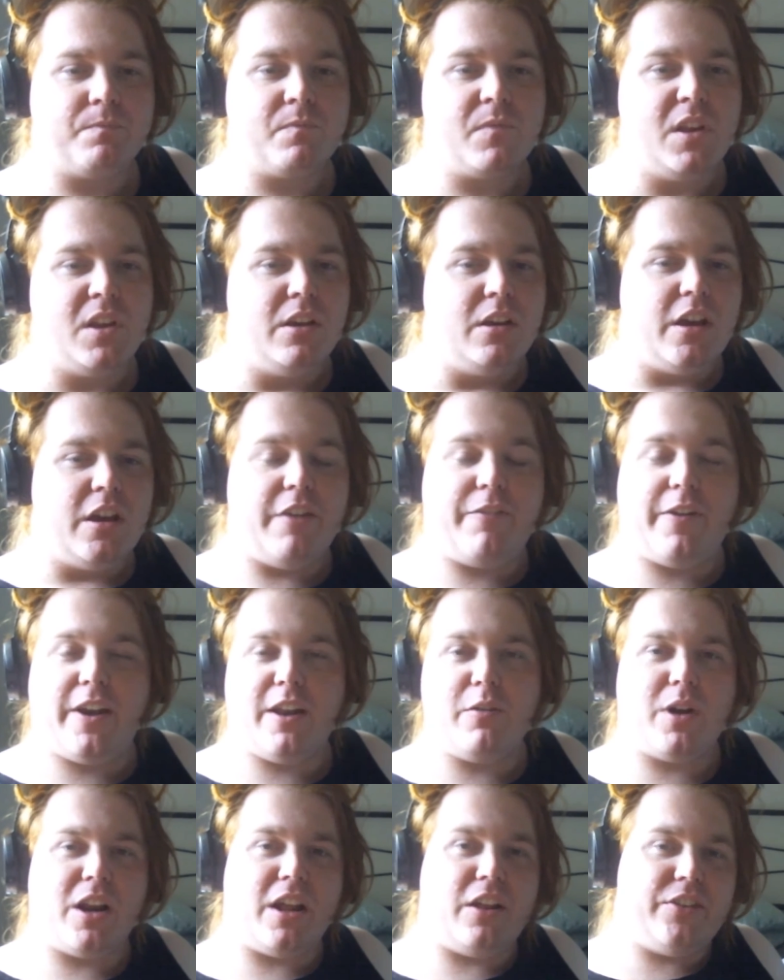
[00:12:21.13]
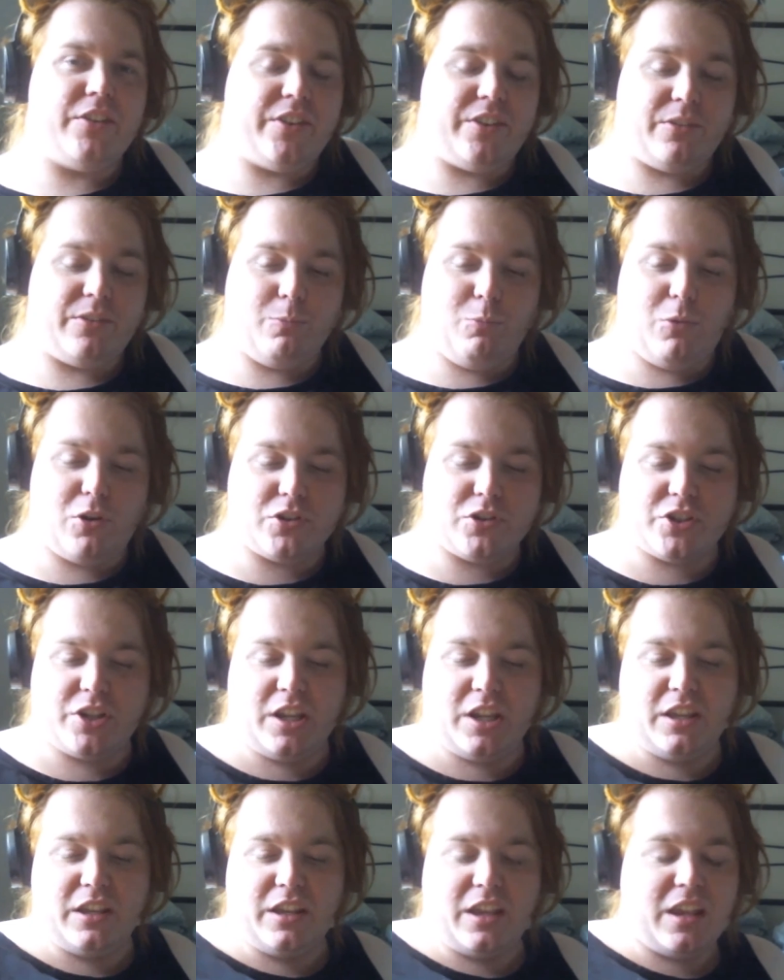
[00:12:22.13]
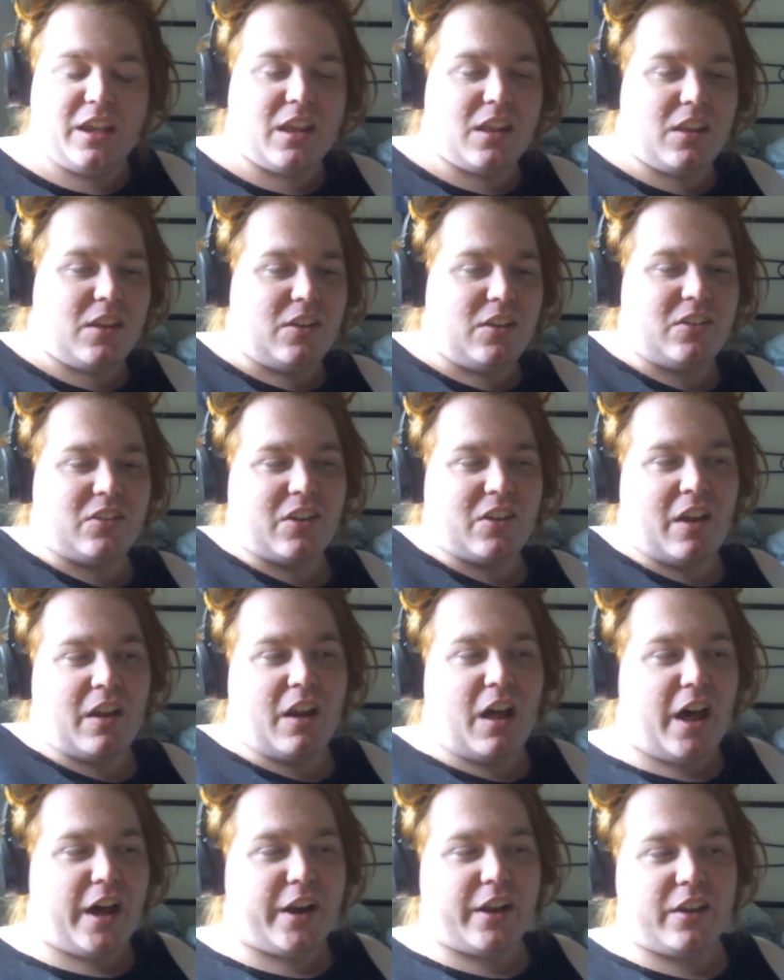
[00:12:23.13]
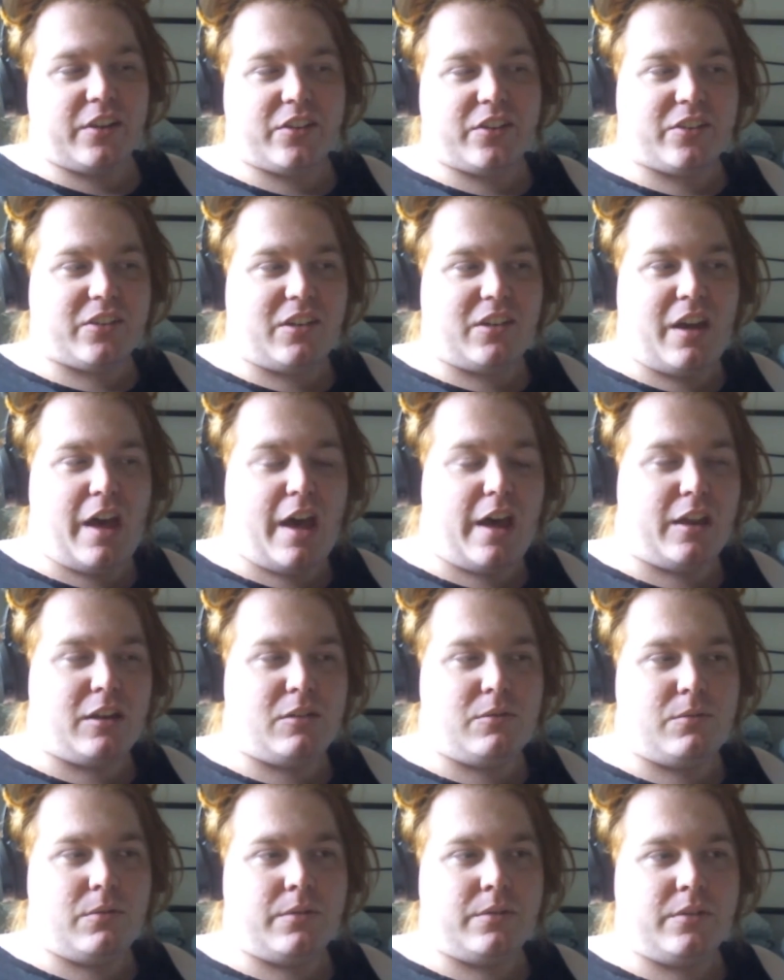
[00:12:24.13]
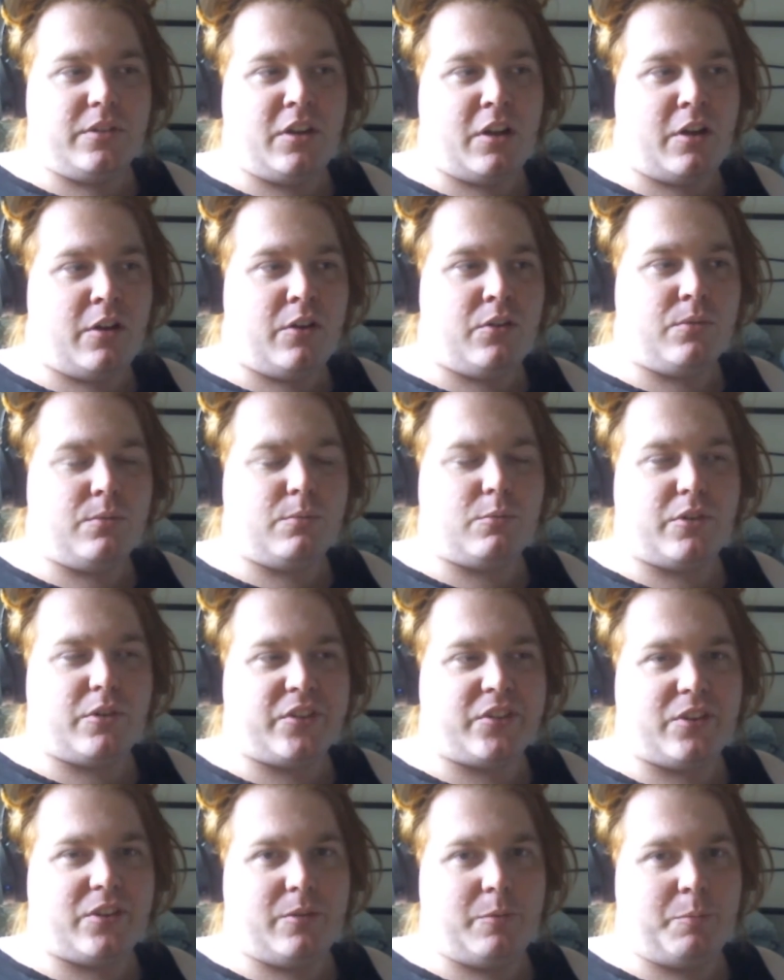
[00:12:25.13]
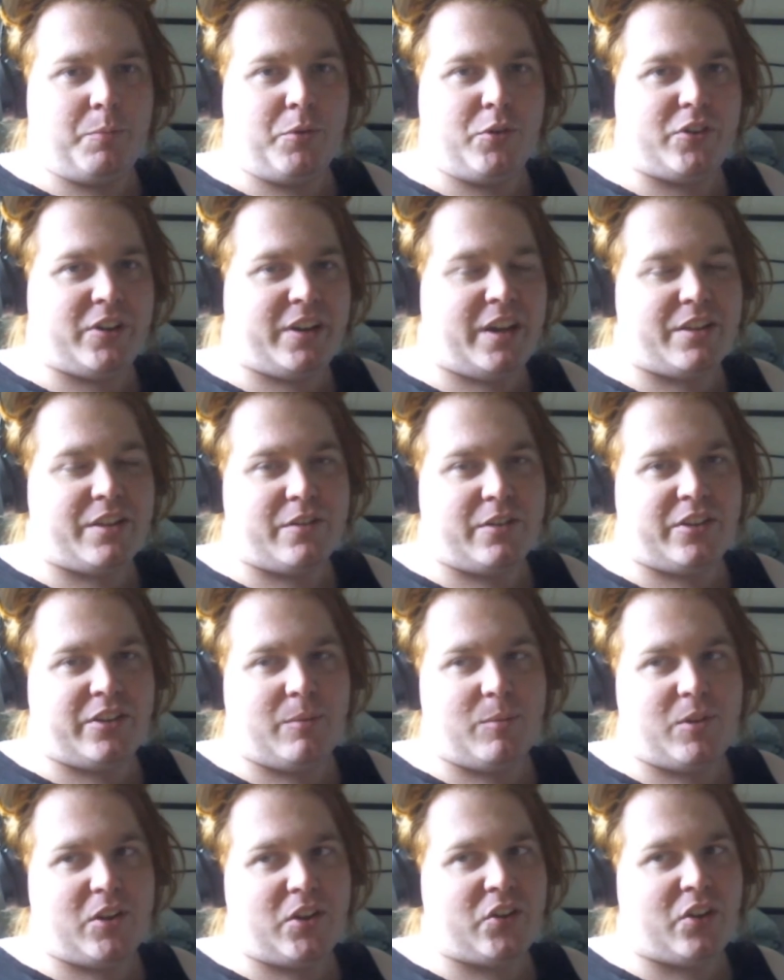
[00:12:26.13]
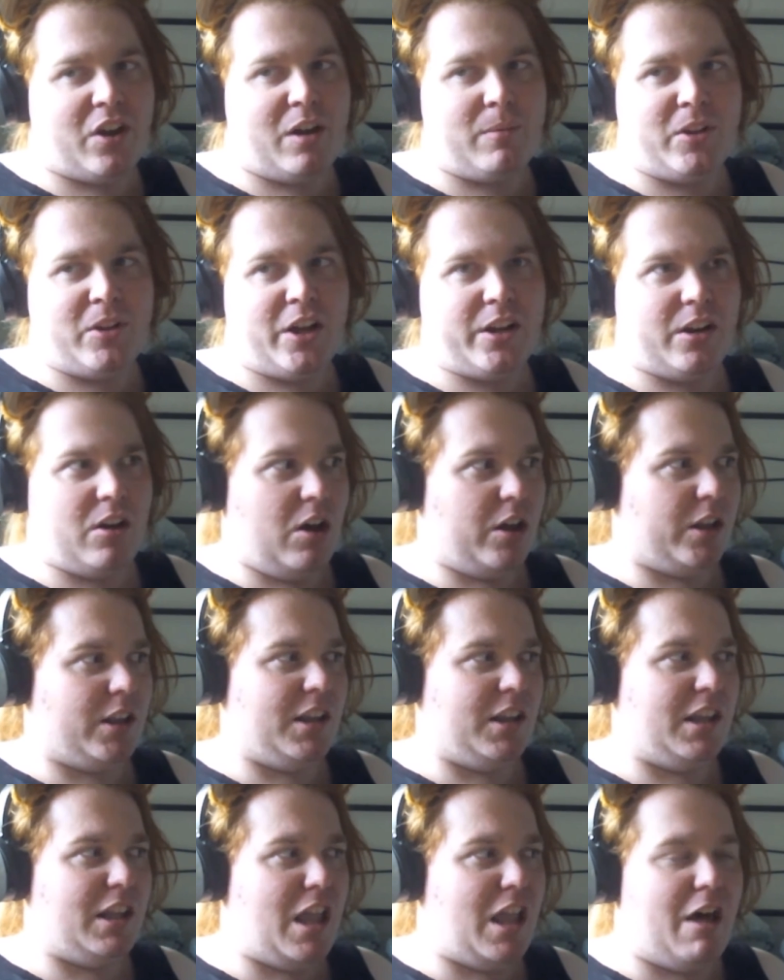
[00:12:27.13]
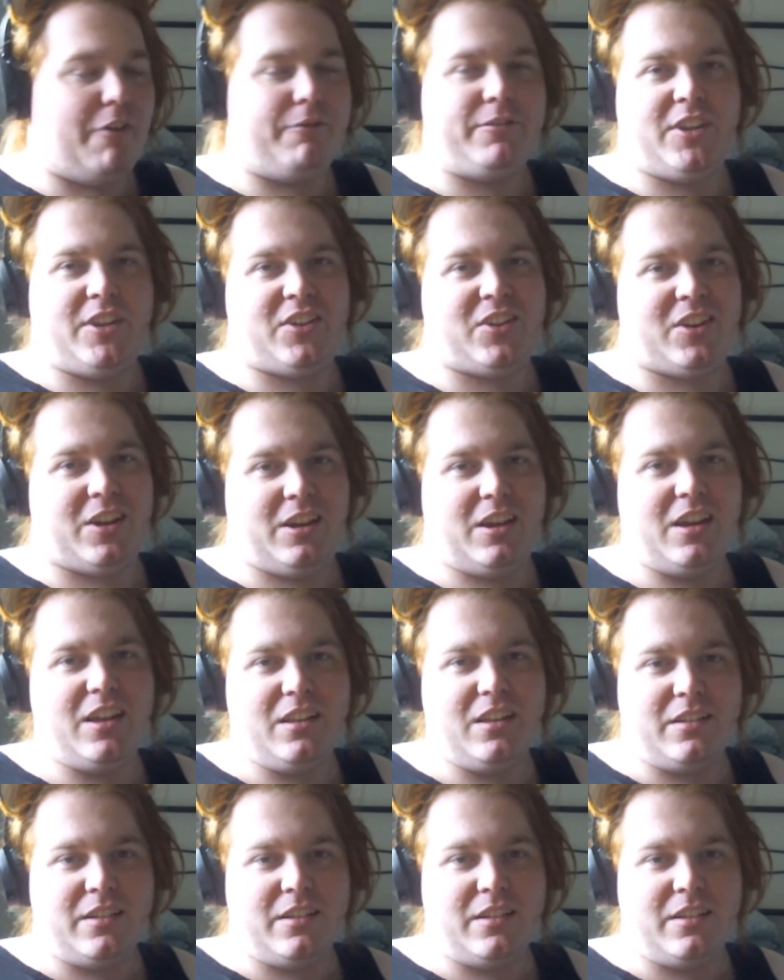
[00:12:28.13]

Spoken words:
If anyone else watching is an artist and, you know, wants to put together a similar timeline, I'd love to see it.